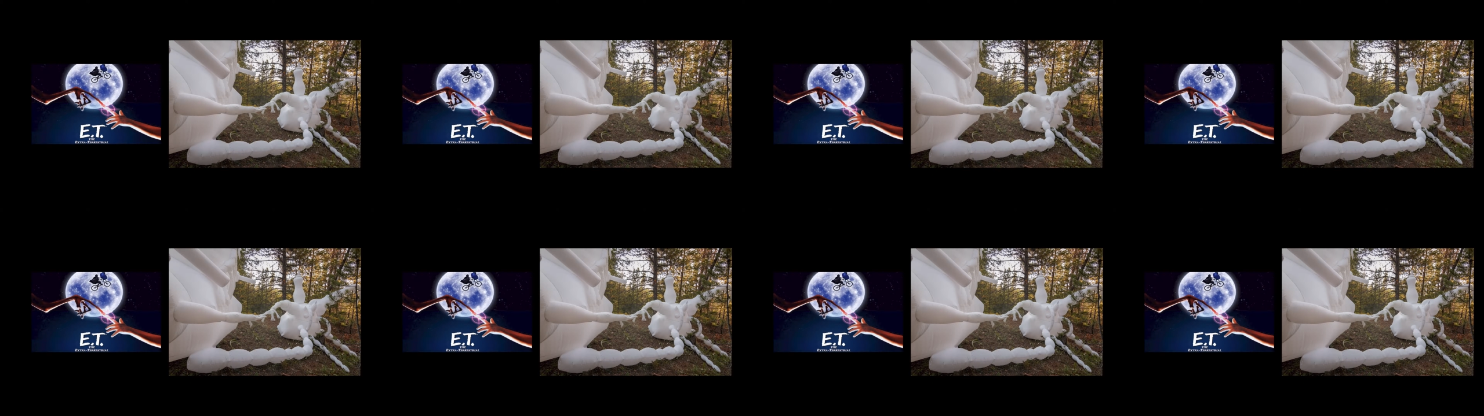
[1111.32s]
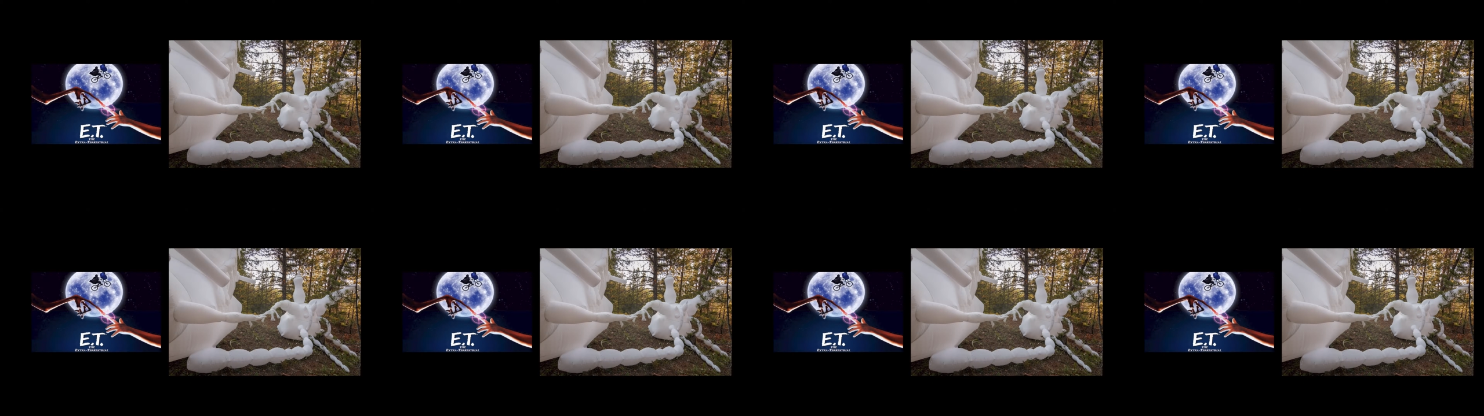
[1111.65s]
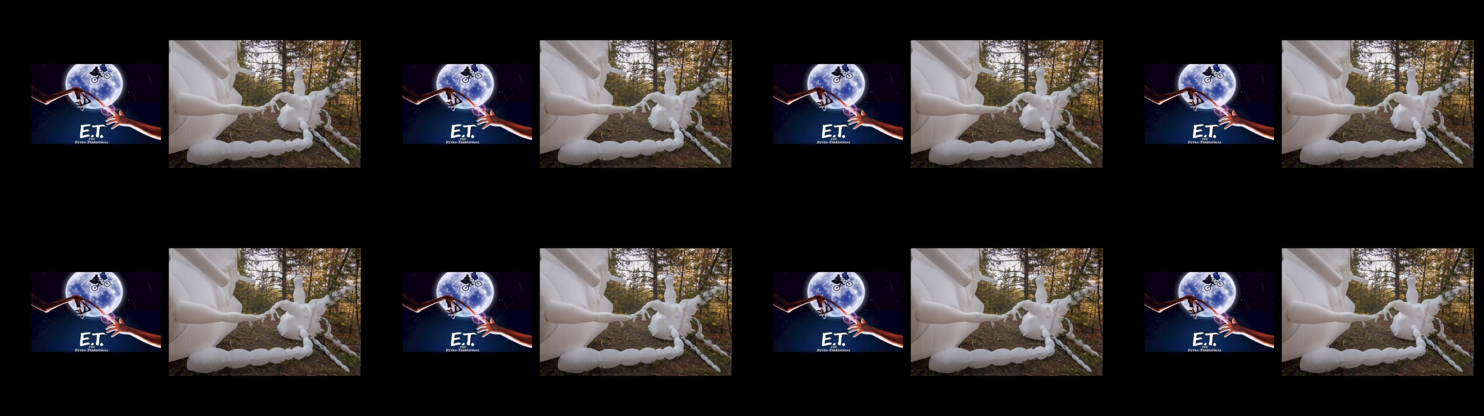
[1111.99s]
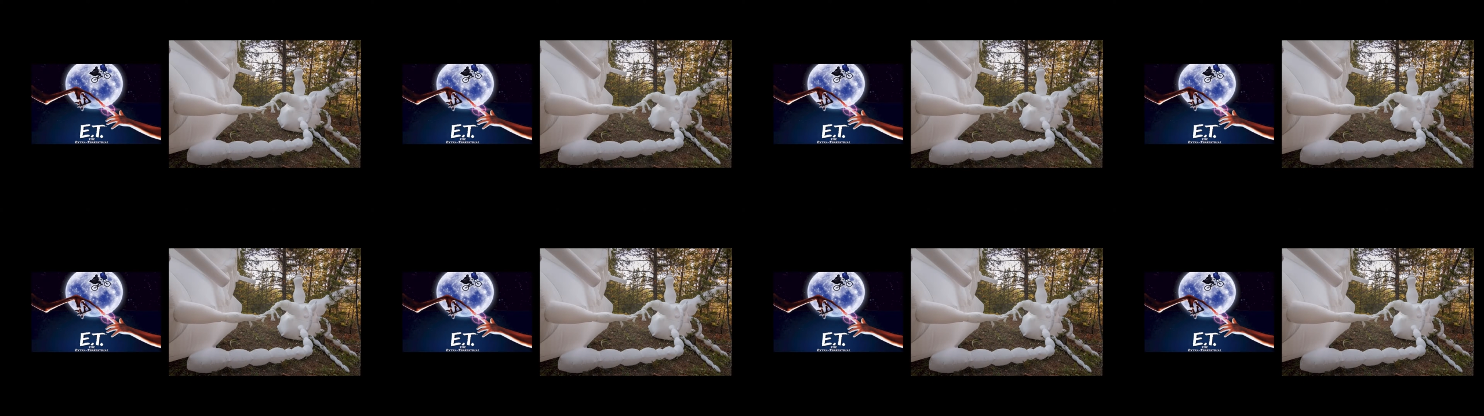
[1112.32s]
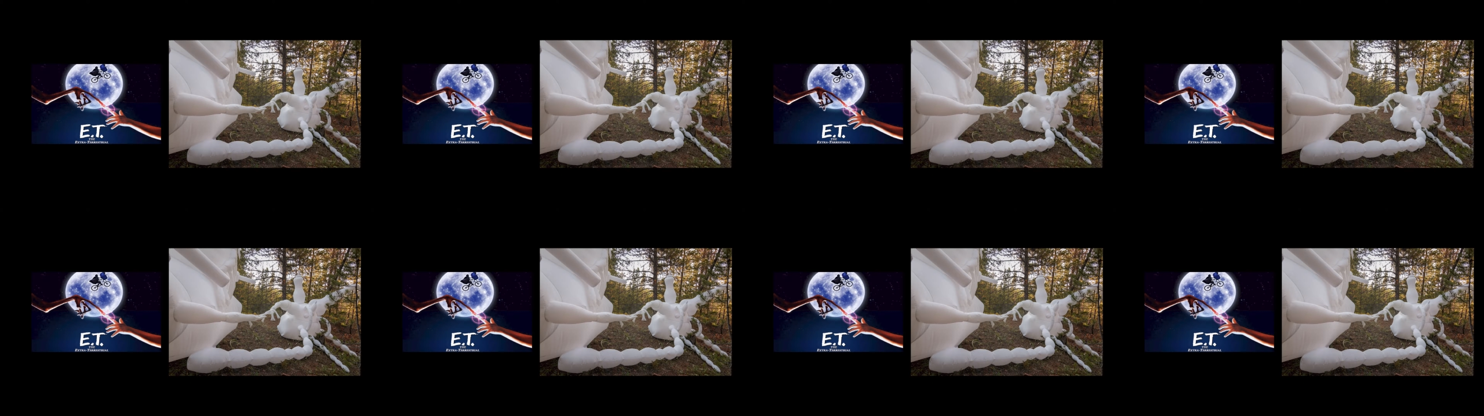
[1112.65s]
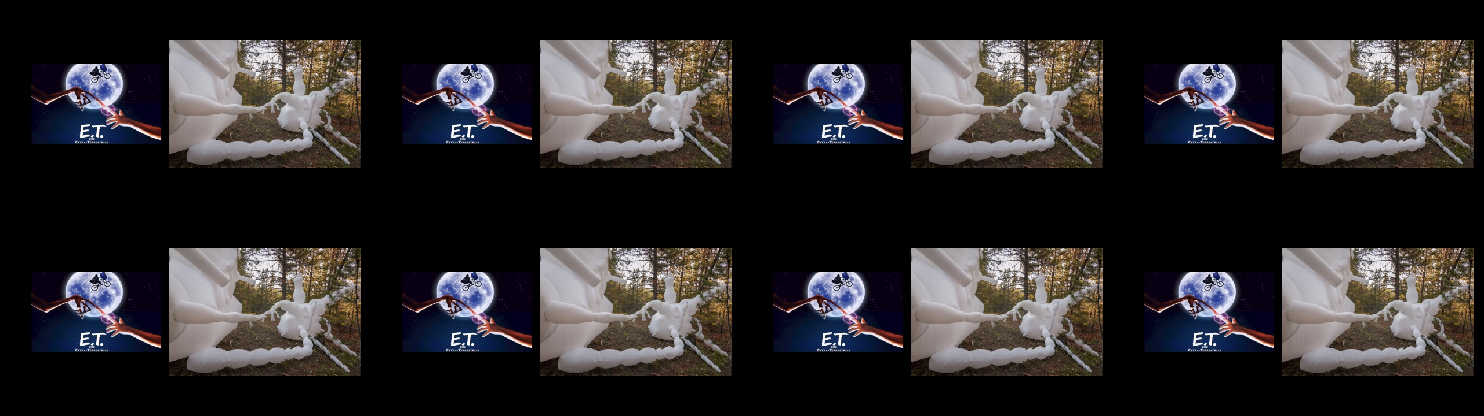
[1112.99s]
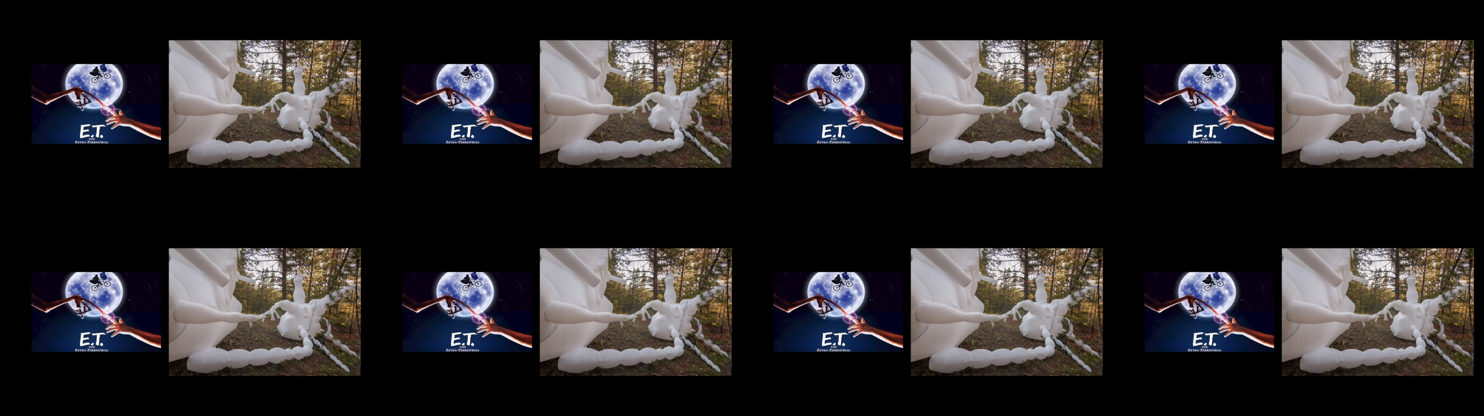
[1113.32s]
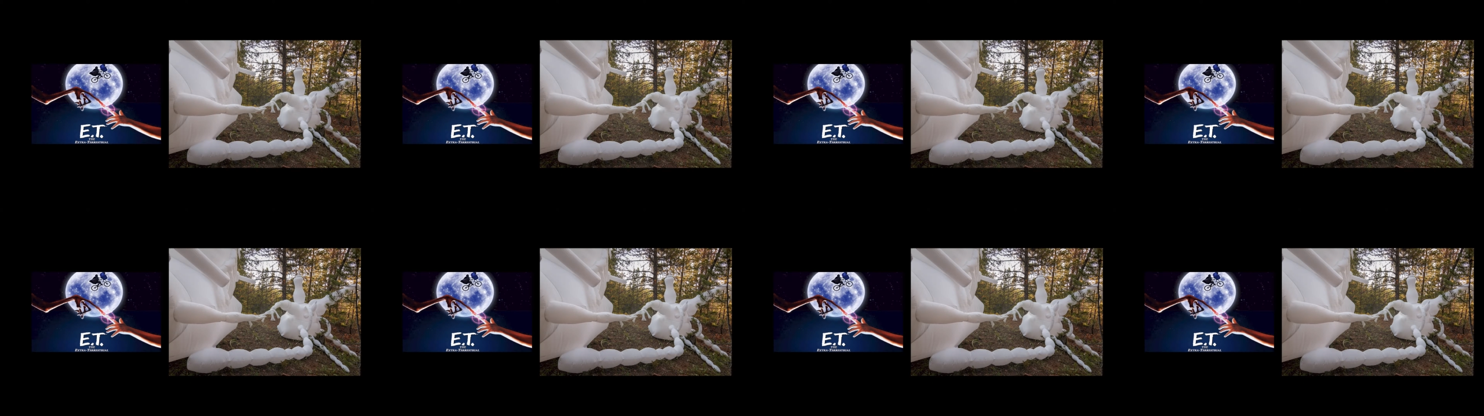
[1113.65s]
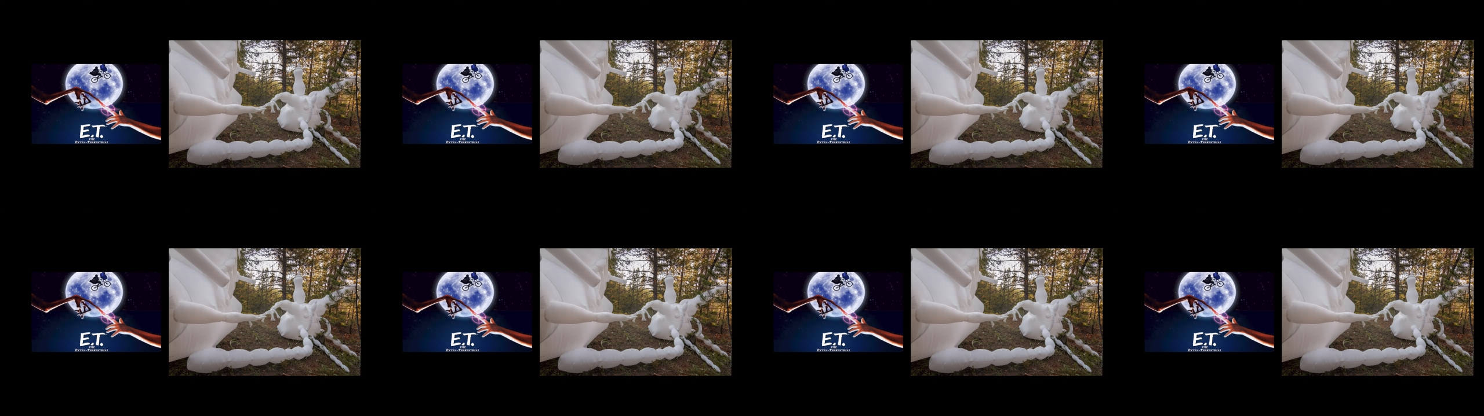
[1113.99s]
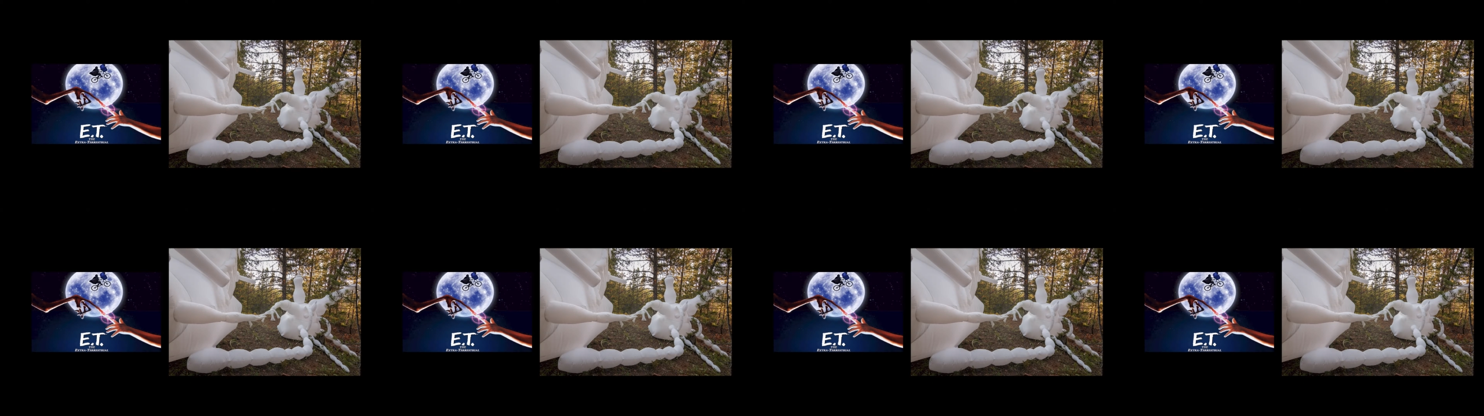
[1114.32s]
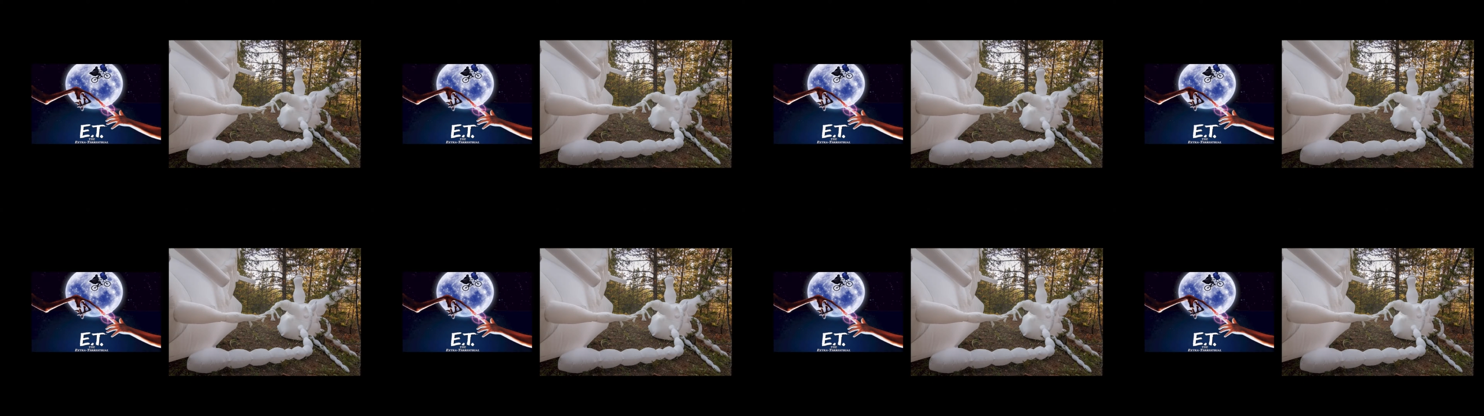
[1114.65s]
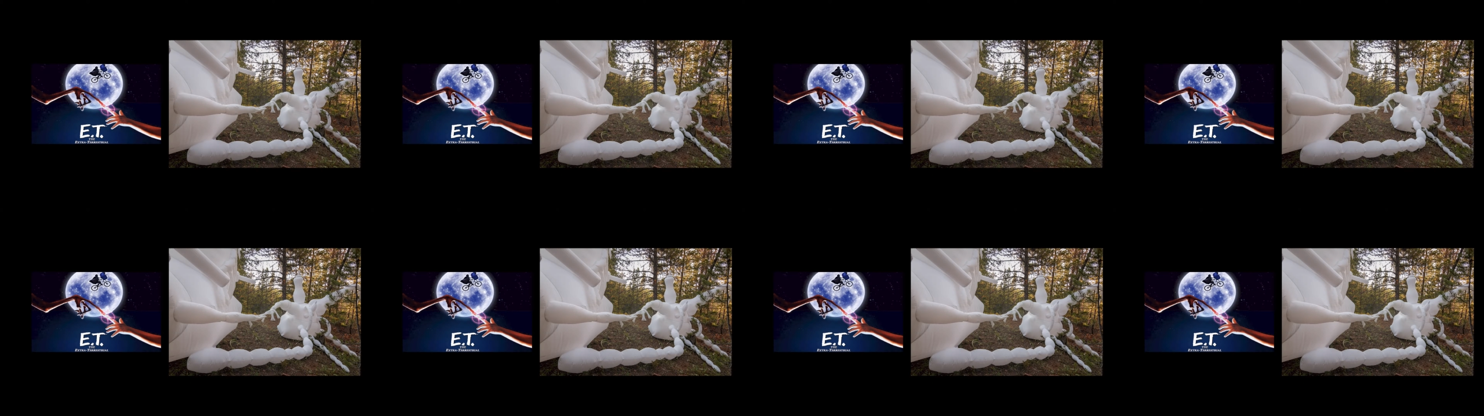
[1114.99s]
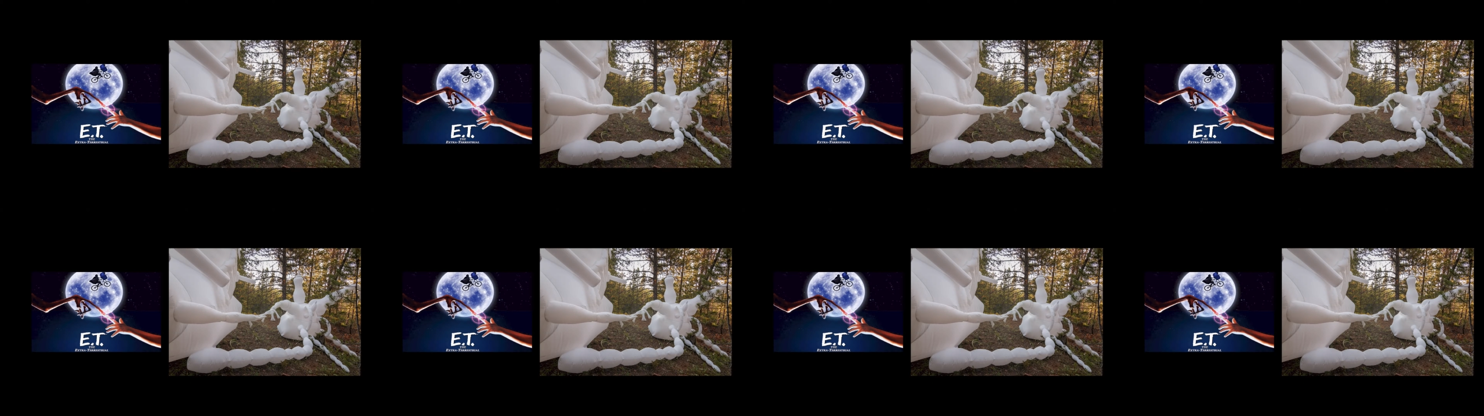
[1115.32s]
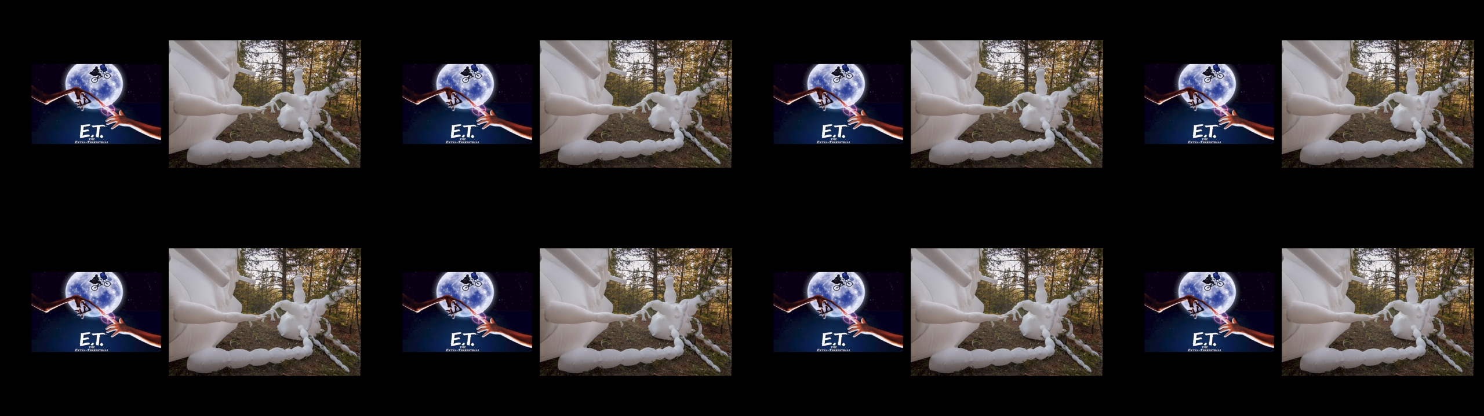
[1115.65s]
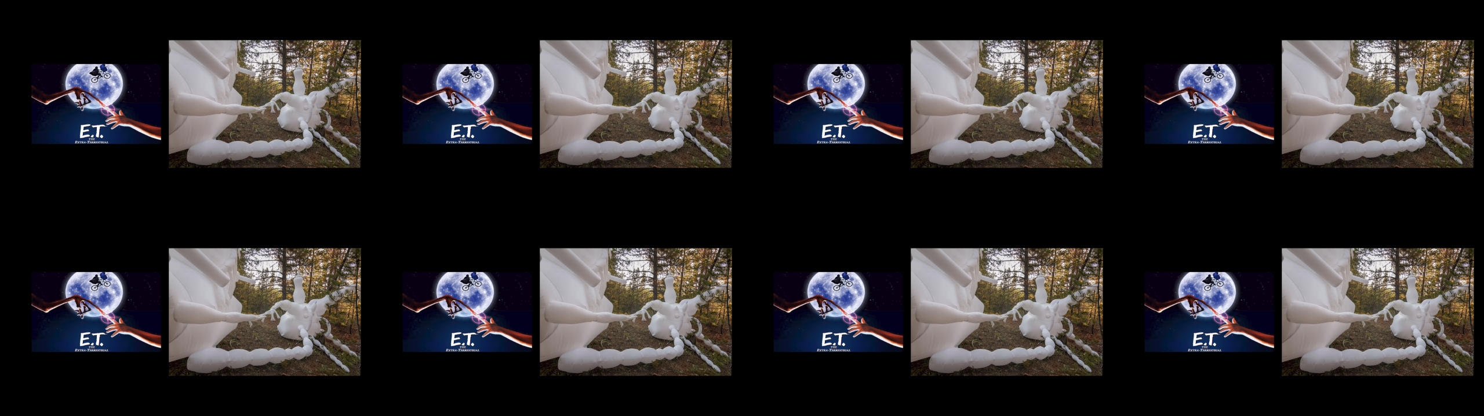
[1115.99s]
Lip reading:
No face is visible, so there are no lips to read.